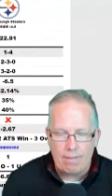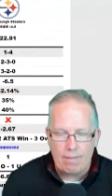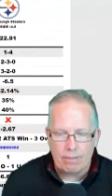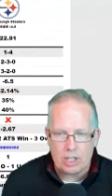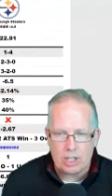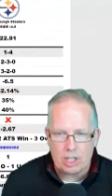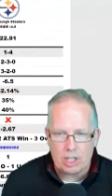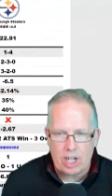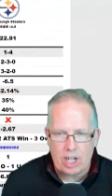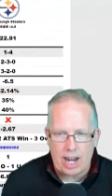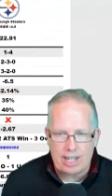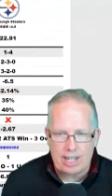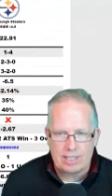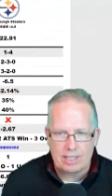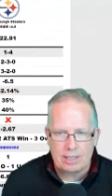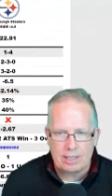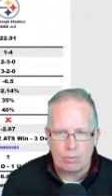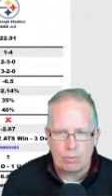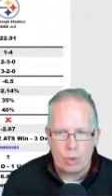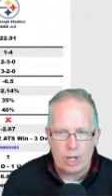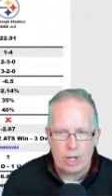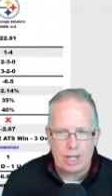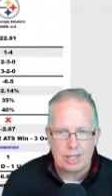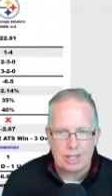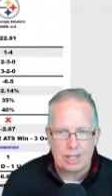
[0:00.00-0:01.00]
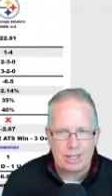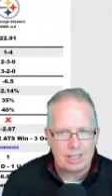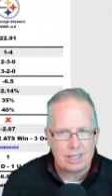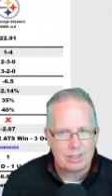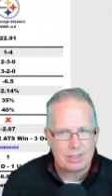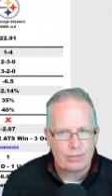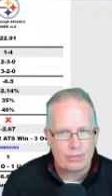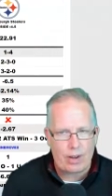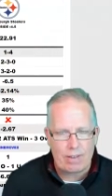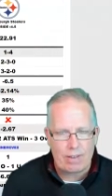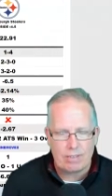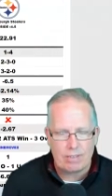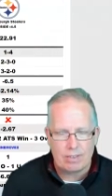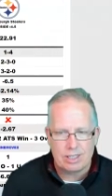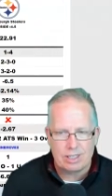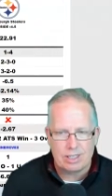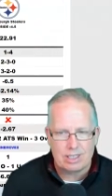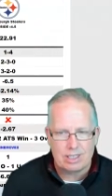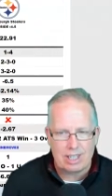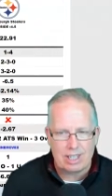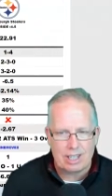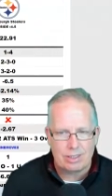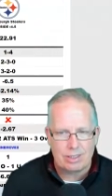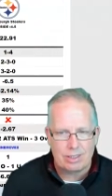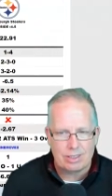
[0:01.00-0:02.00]
The chance of winning does favor the
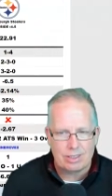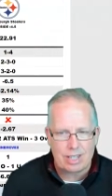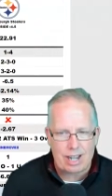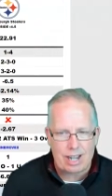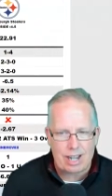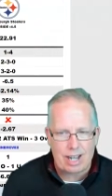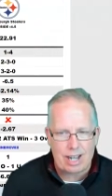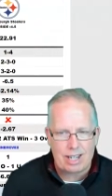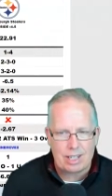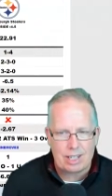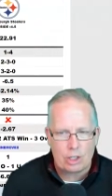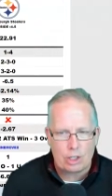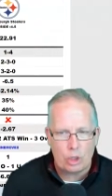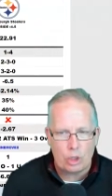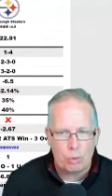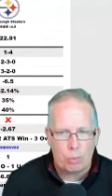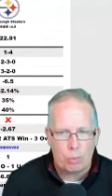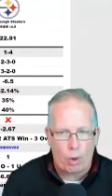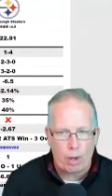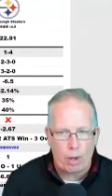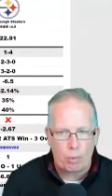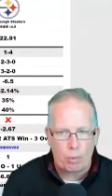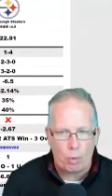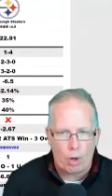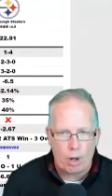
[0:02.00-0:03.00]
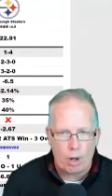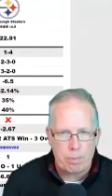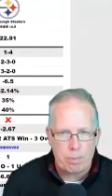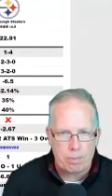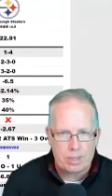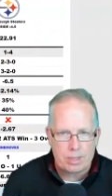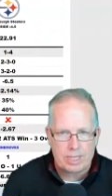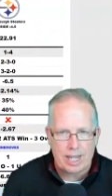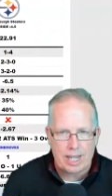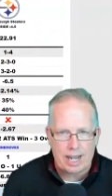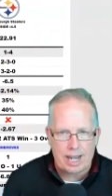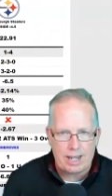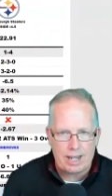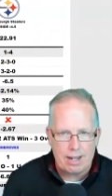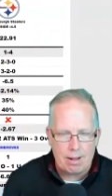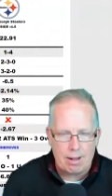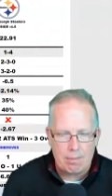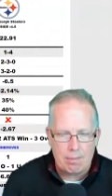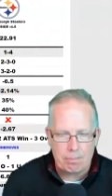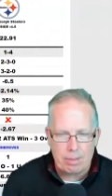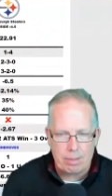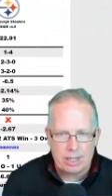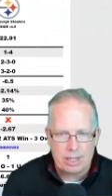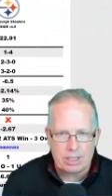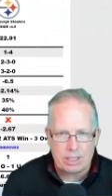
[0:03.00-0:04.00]
Steelers at 82.1%
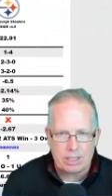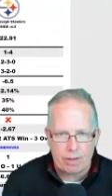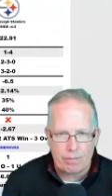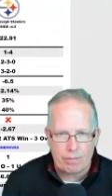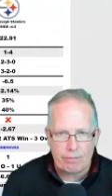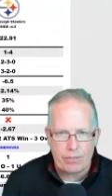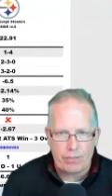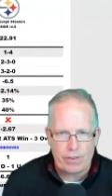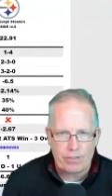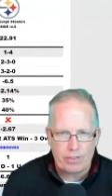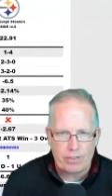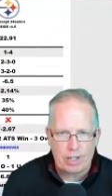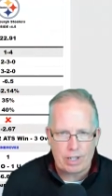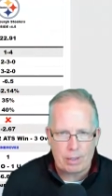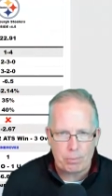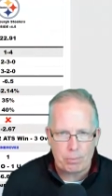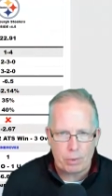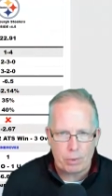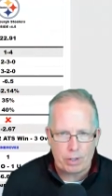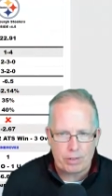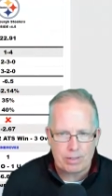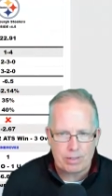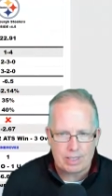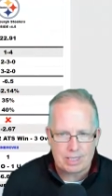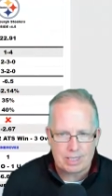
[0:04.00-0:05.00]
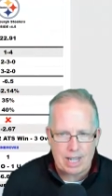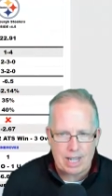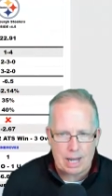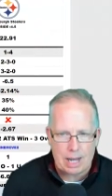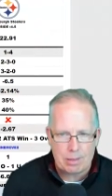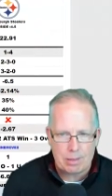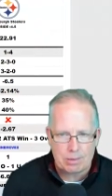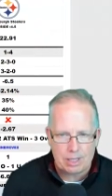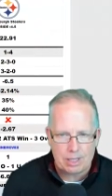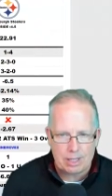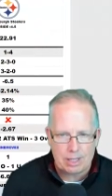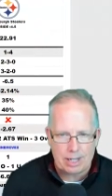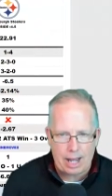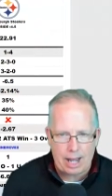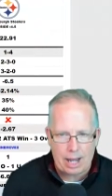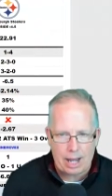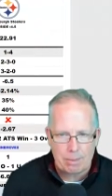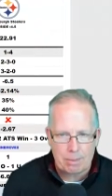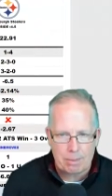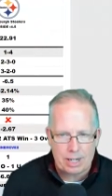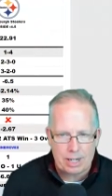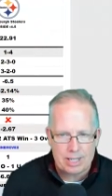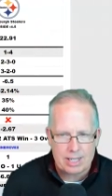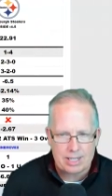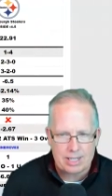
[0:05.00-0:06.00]
based on 15 previous games in the
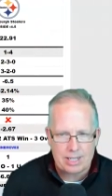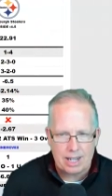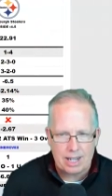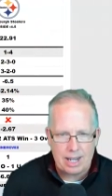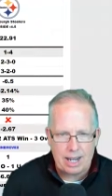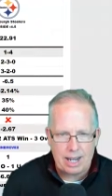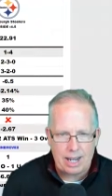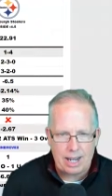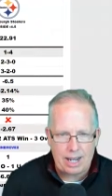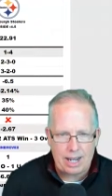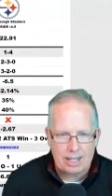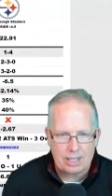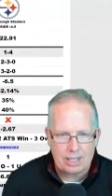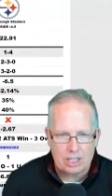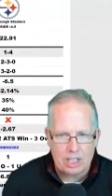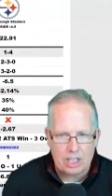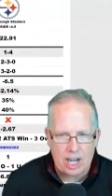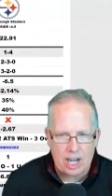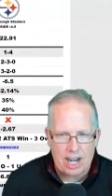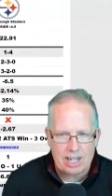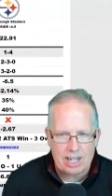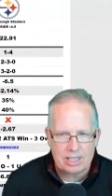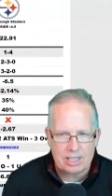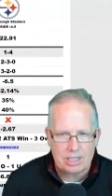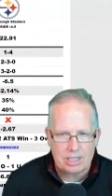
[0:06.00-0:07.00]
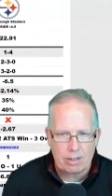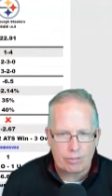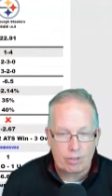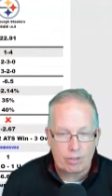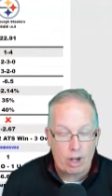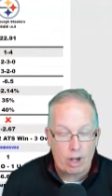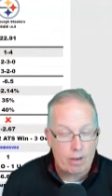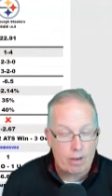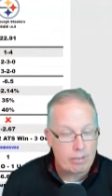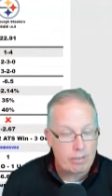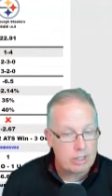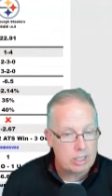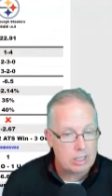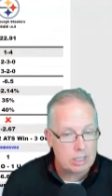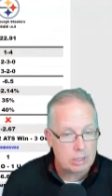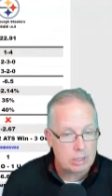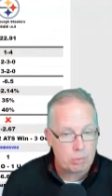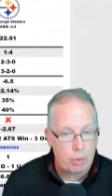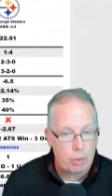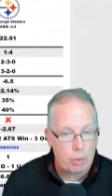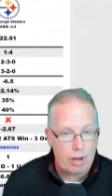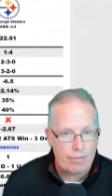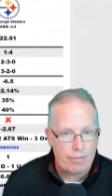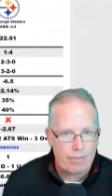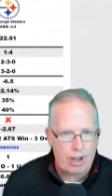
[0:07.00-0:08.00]
database, and the chance of covering the
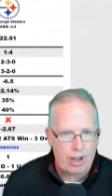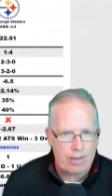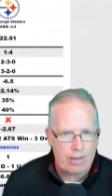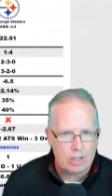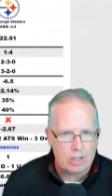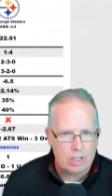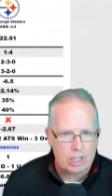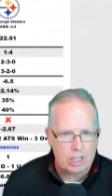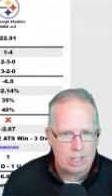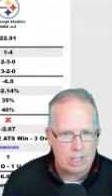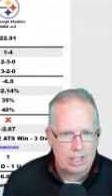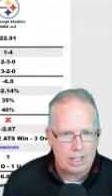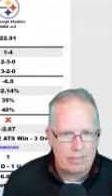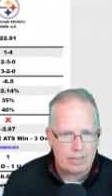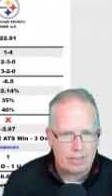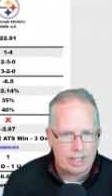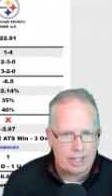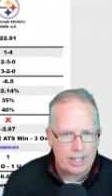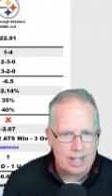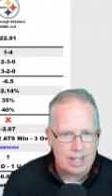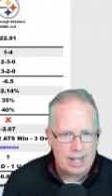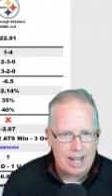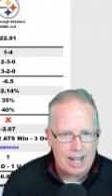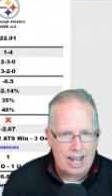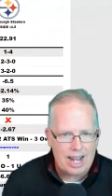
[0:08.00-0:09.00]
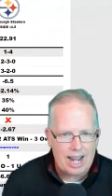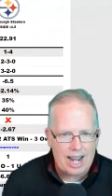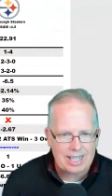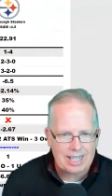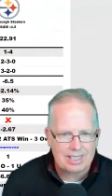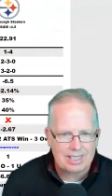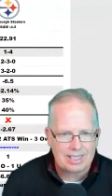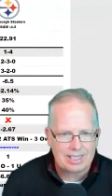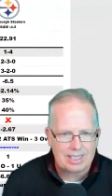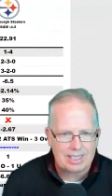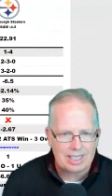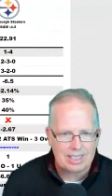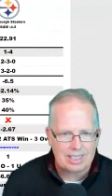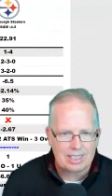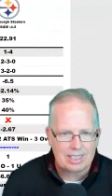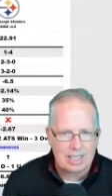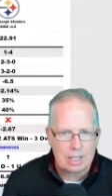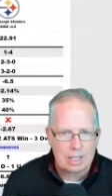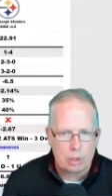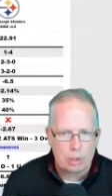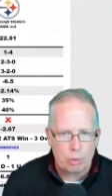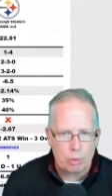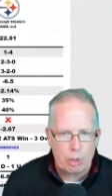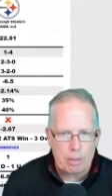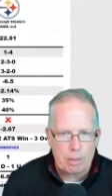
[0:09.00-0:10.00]
spread favors Cleveland at
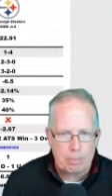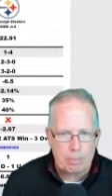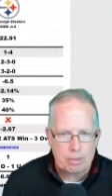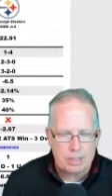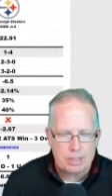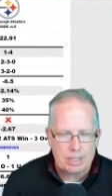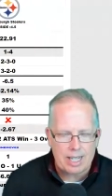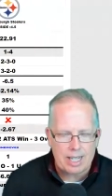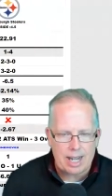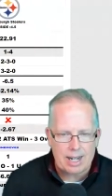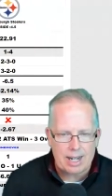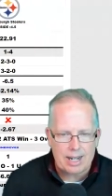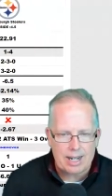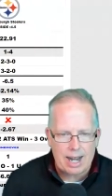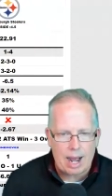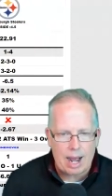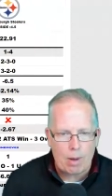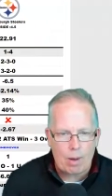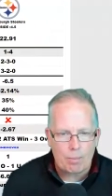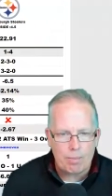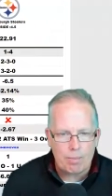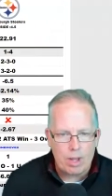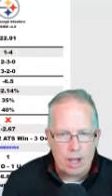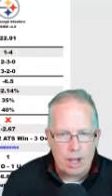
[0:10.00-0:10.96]
63%. Now,